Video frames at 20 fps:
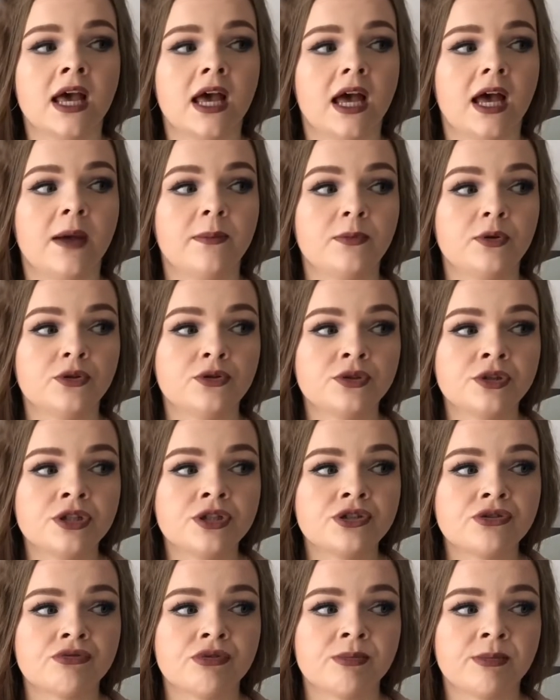you do need
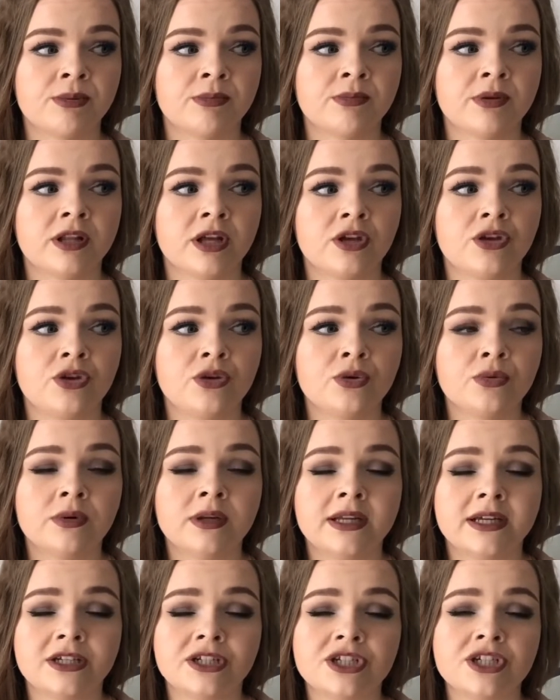to remember that you will
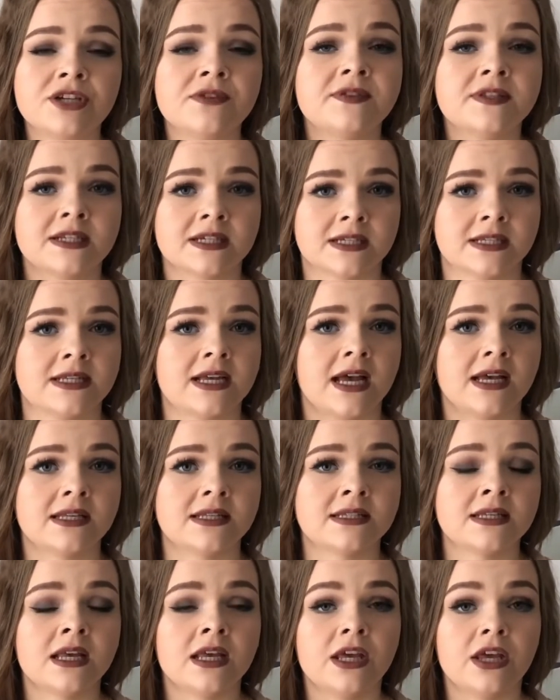achieve
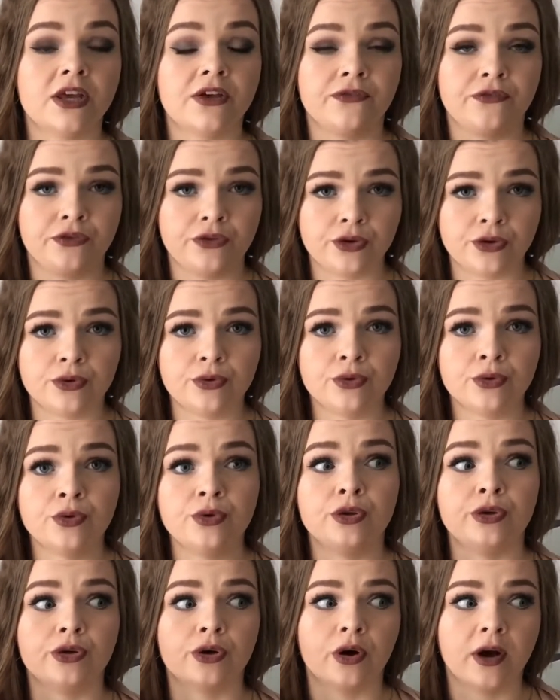success if you,
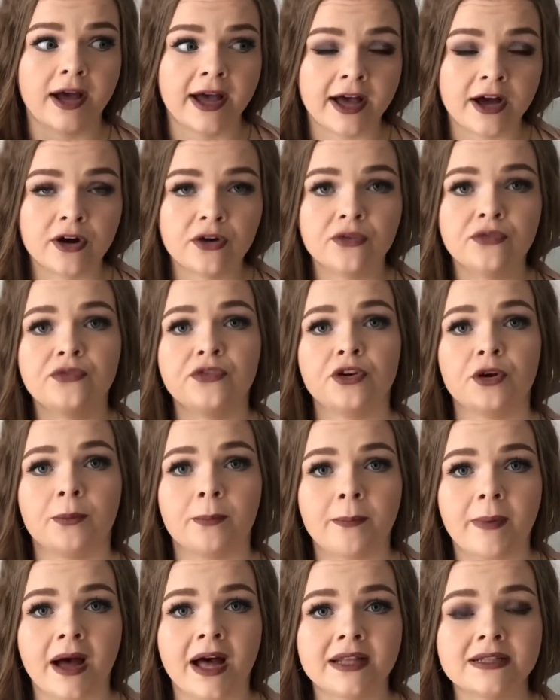your health, your
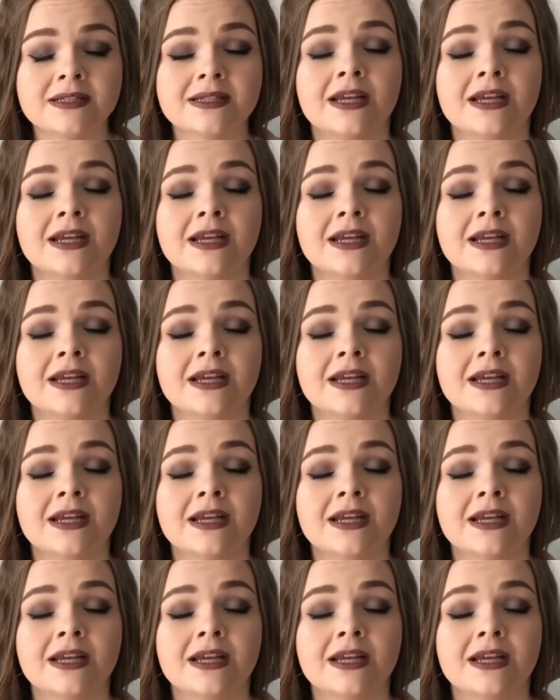band,